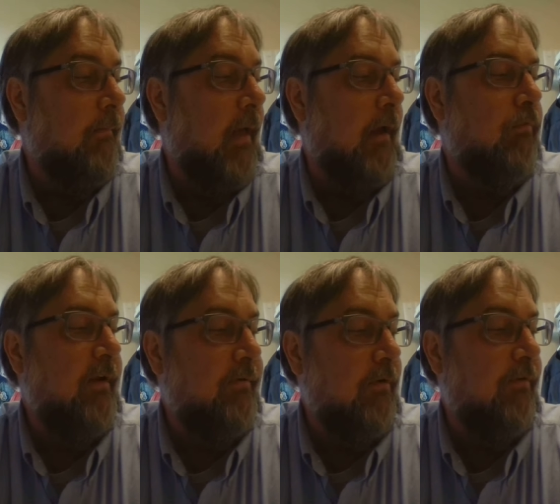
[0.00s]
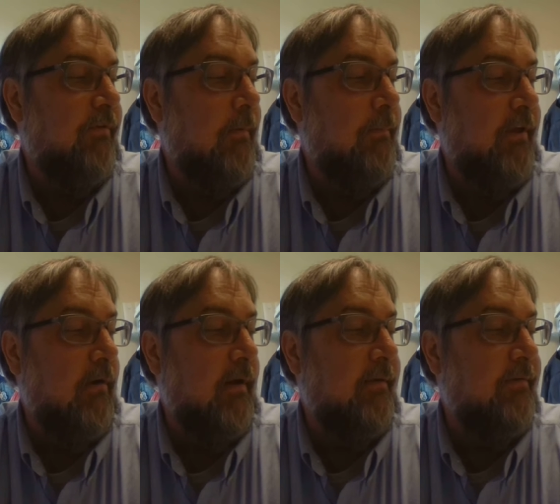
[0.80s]
I researched some
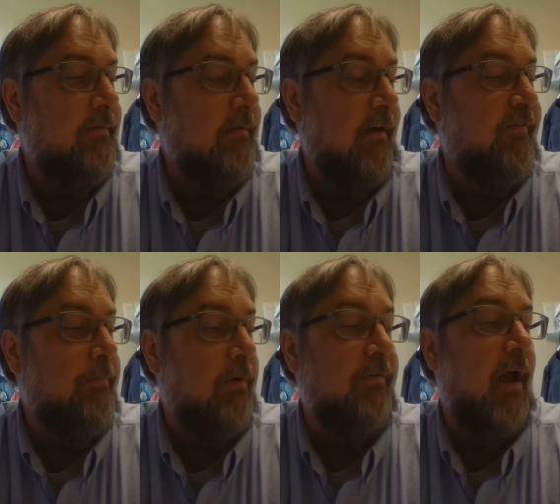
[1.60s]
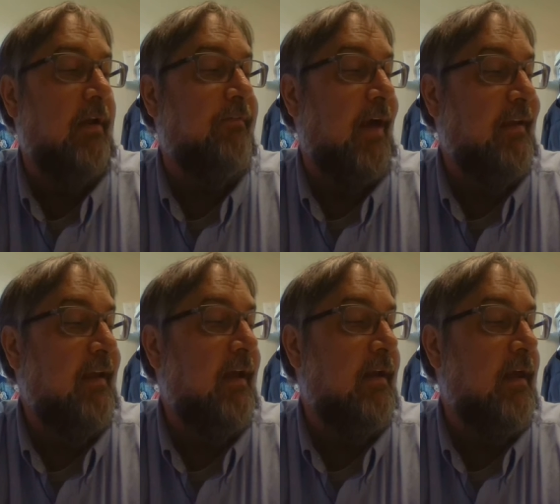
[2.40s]
theories of personified
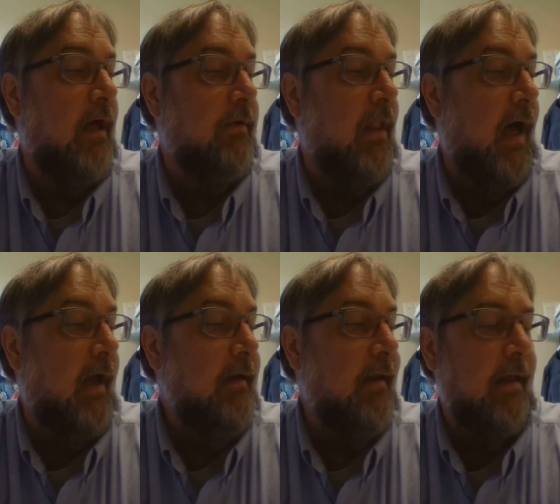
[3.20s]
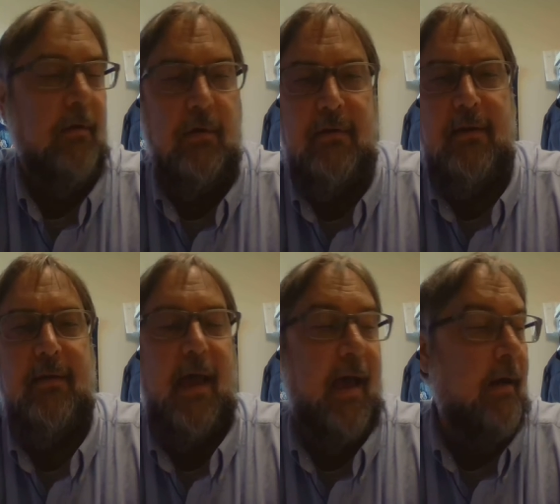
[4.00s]
deity online and looked
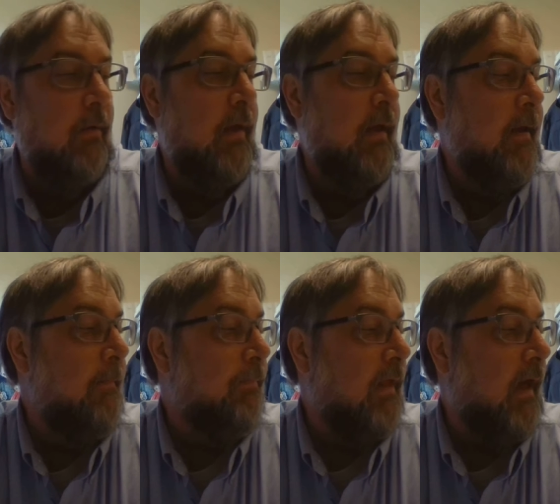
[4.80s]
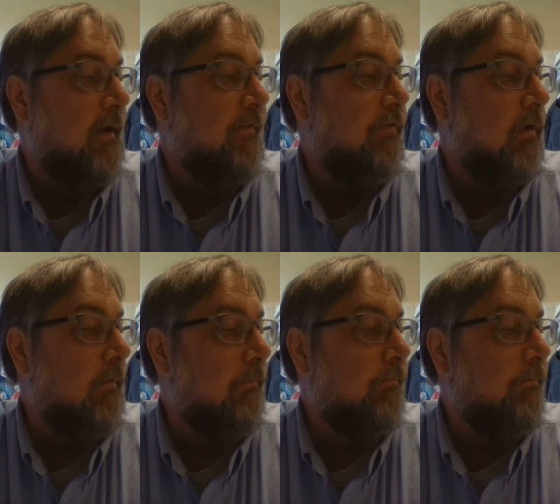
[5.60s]
into how different